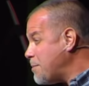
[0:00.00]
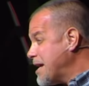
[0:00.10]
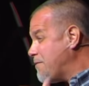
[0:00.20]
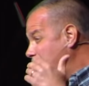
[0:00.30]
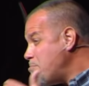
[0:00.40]

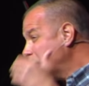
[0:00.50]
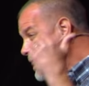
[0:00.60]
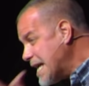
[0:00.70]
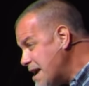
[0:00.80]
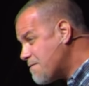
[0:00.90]
of
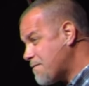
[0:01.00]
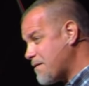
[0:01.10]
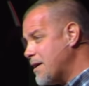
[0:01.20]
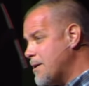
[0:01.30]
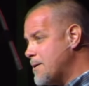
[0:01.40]
unbelief.
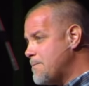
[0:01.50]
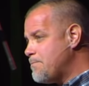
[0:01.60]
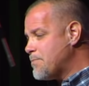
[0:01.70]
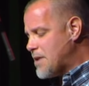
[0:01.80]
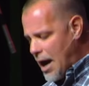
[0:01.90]

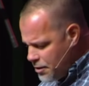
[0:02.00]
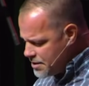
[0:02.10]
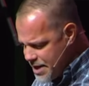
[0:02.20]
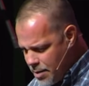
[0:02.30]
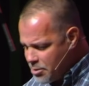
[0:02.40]
Not only
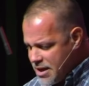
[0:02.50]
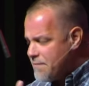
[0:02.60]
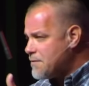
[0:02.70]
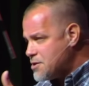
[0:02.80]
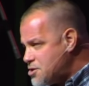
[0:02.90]
the unbelief
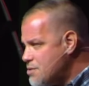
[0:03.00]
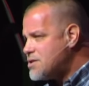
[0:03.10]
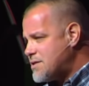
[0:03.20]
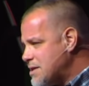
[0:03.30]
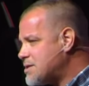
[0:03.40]
of the Jews
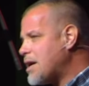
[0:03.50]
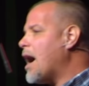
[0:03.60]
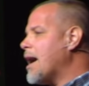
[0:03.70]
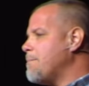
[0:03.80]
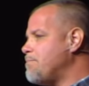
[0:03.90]
at this
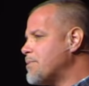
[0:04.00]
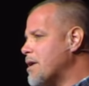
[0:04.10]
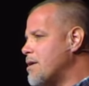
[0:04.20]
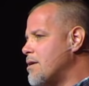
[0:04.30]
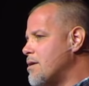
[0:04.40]
time,
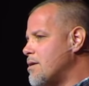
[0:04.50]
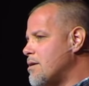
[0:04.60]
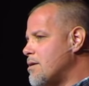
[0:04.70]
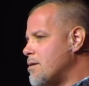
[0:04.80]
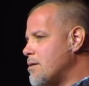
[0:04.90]

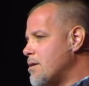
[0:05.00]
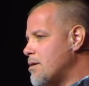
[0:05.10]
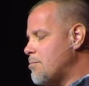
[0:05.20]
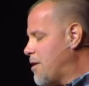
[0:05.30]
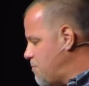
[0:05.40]

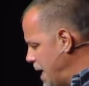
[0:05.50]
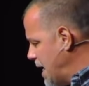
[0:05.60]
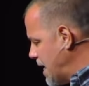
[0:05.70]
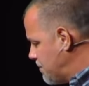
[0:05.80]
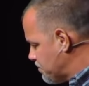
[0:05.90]
but of
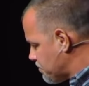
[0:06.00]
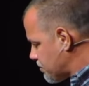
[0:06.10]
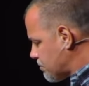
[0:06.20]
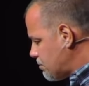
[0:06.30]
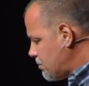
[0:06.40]
many
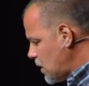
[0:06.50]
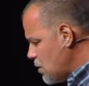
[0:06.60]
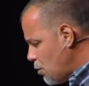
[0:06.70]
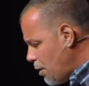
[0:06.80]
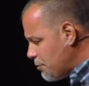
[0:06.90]

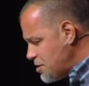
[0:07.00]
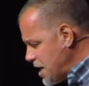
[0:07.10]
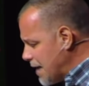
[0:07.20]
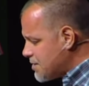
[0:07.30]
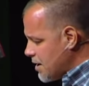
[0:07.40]
who will
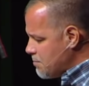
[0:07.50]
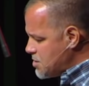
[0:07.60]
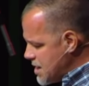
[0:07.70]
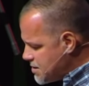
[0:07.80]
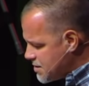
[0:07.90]
reject him.
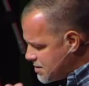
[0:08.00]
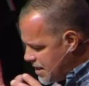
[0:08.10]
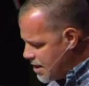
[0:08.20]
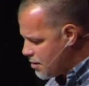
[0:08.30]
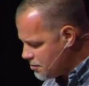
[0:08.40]
Jesus'
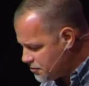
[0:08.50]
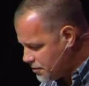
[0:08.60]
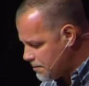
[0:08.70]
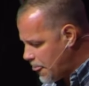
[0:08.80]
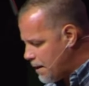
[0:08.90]
tears
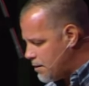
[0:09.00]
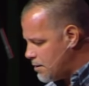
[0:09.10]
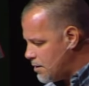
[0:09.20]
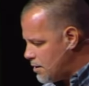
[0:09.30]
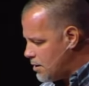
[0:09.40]

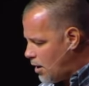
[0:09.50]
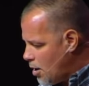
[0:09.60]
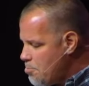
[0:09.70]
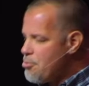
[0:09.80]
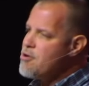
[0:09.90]
are
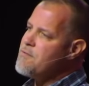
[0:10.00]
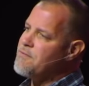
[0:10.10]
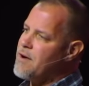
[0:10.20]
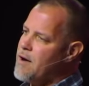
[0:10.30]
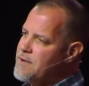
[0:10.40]
proof
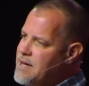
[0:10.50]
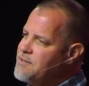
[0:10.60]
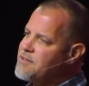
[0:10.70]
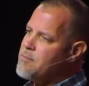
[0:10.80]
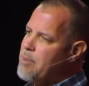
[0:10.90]
of his
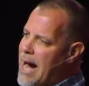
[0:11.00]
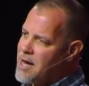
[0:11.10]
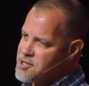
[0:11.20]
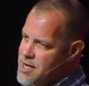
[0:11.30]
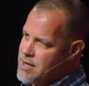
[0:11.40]

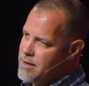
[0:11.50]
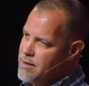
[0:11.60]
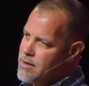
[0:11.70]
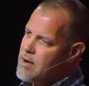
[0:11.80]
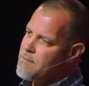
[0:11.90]
compassion
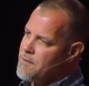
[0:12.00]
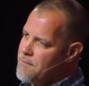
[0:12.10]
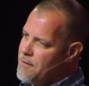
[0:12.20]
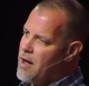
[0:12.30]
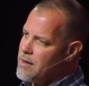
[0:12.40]
for
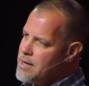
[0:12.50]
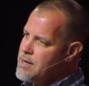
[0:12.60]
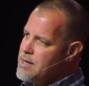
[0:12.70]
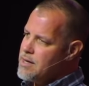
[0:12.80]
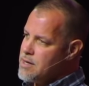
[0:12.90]
fallen
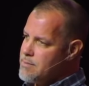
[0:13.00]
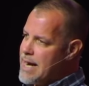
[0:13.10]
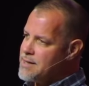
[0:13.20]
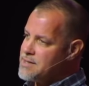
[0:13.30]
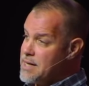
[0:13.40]

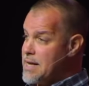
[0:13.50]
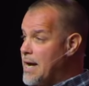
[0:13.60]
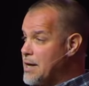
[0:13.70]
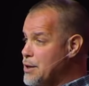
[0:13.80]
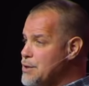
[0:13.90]
humanity, and that
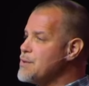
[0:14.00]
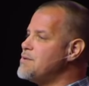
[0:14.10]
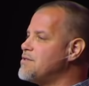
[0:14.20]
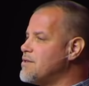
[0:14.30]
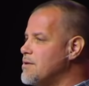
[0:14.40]
includes